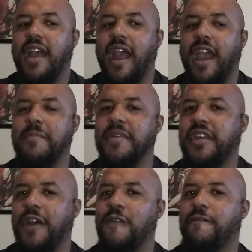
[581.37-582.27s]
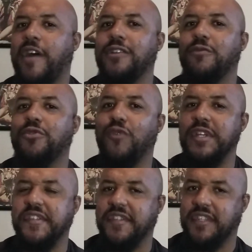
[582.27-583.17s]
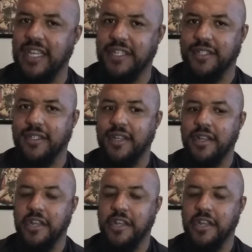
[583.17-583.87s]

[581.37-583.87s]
had Miguel followed Kreese's teaching,